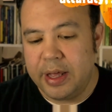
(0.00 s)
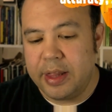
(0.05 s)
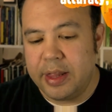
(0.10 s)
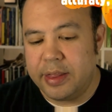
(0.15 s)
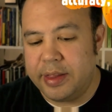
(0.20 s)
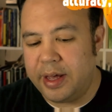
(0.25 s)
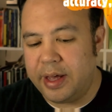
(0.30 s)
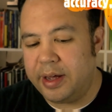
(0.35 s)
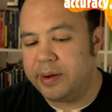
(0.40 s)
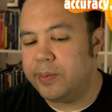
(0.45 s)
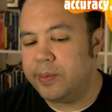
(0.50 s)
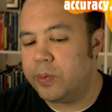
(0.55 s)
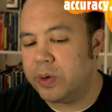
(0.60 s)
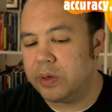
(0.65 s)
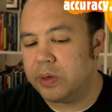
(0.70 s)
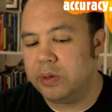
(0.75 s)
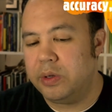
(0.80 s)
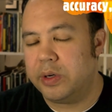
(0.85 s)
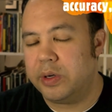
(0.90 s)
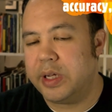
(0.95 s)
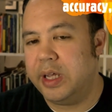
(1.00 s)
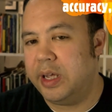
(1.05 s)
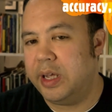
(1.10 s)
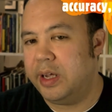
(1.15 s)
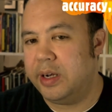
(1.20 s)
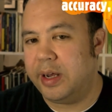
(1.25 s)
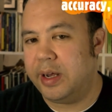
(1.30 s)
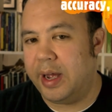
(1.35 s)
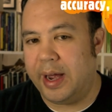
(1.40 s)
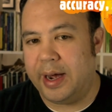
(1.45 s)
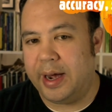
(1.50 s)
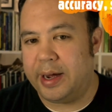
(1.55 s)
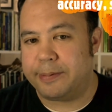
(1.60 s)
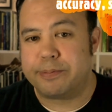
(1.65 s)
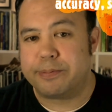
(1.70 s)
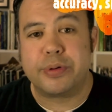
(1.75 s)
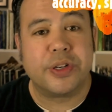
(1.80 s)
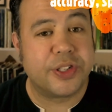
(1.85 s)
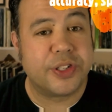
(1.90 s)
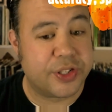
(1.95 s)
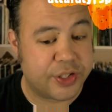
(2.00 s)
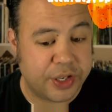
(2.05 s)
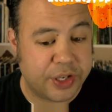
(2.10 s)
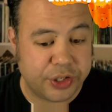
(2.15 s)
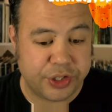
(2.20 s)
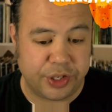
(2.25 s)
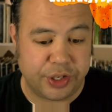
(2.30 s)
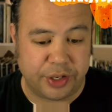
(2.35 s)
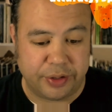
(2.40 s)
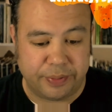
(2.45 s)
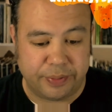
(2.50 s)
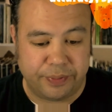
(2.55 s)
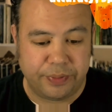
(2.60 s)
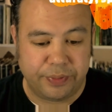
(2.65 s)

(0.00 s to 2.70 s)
then we're looking at precision.